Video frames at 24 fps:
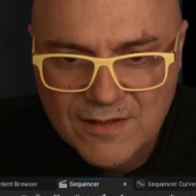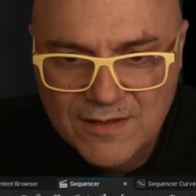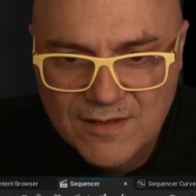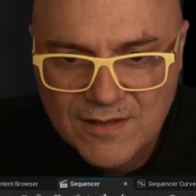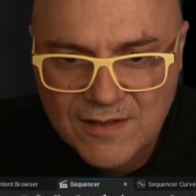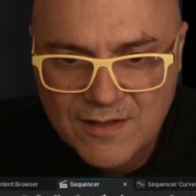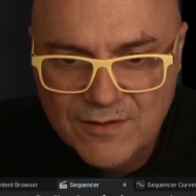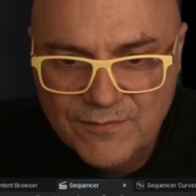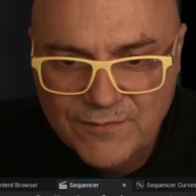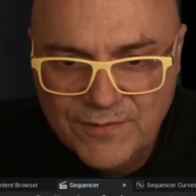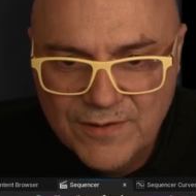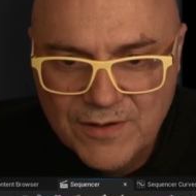
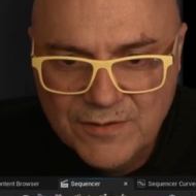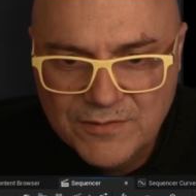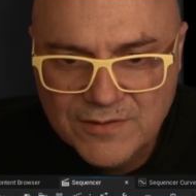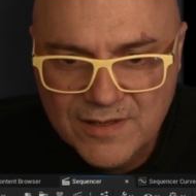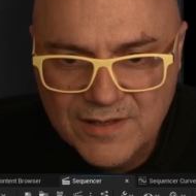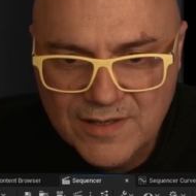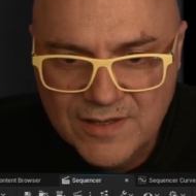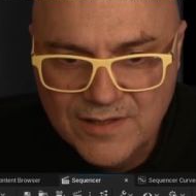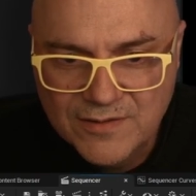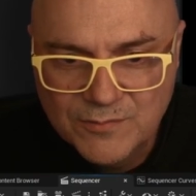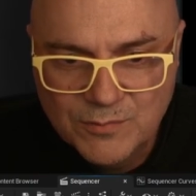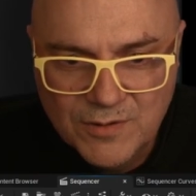It feels like
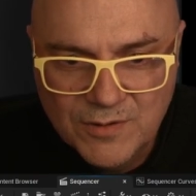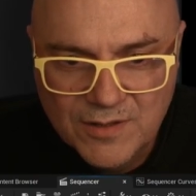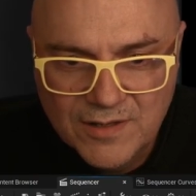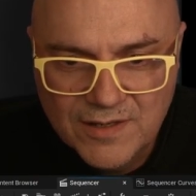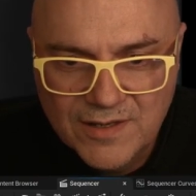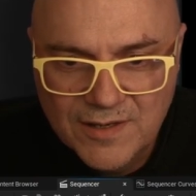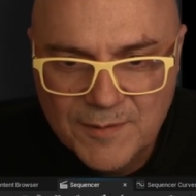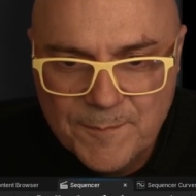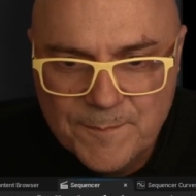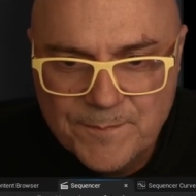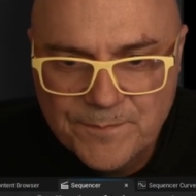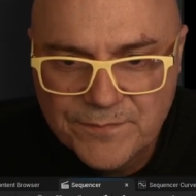it's
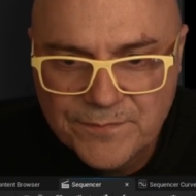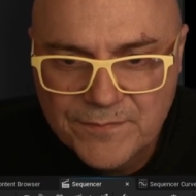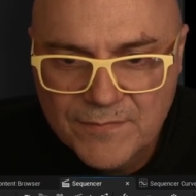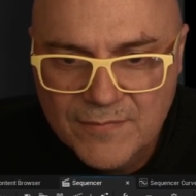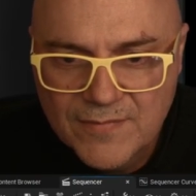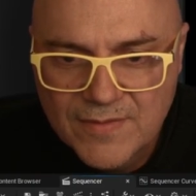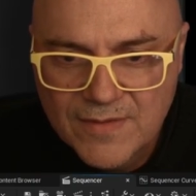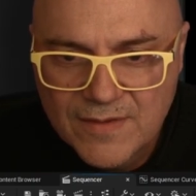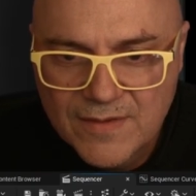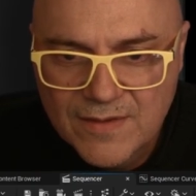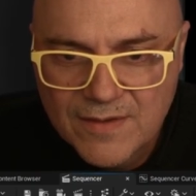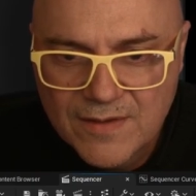working.
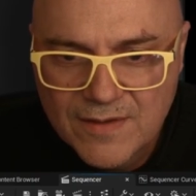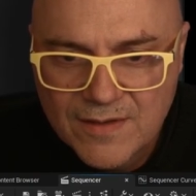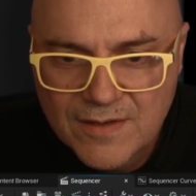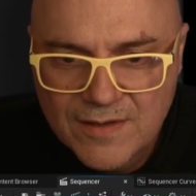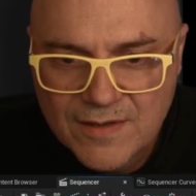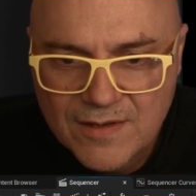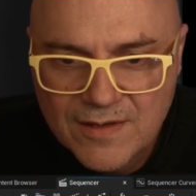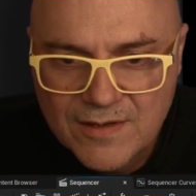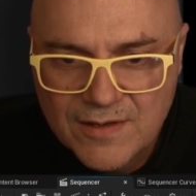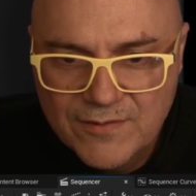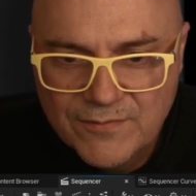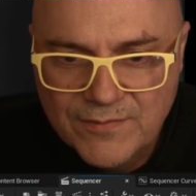
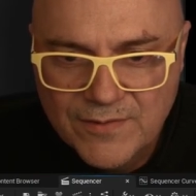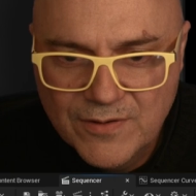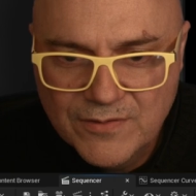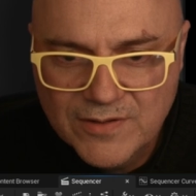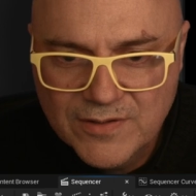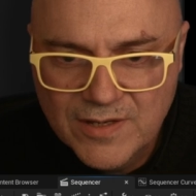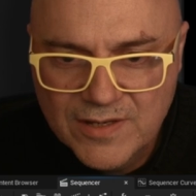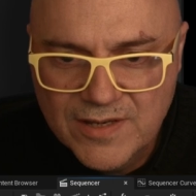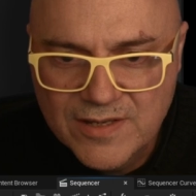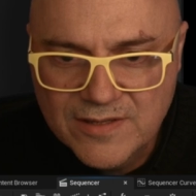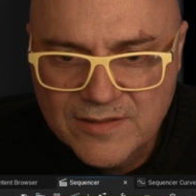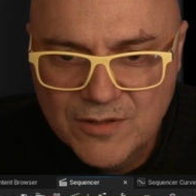He feels
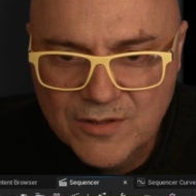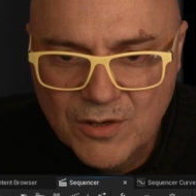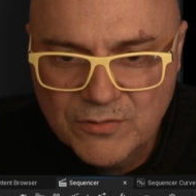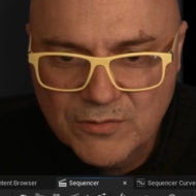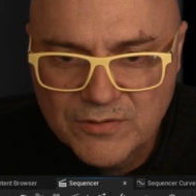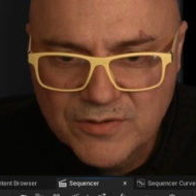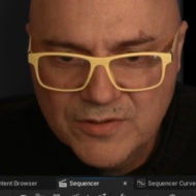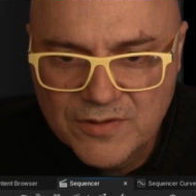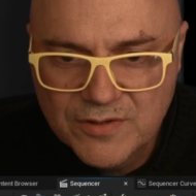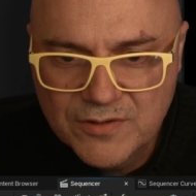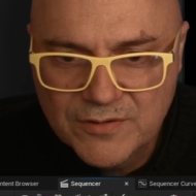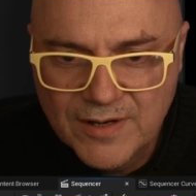like he's locked to
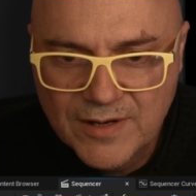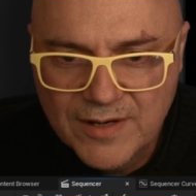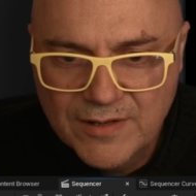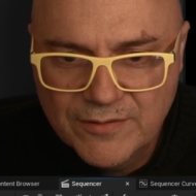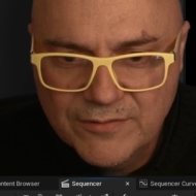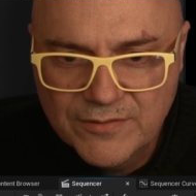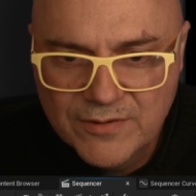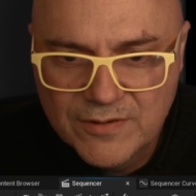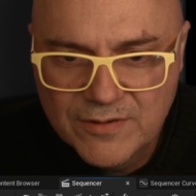the ground.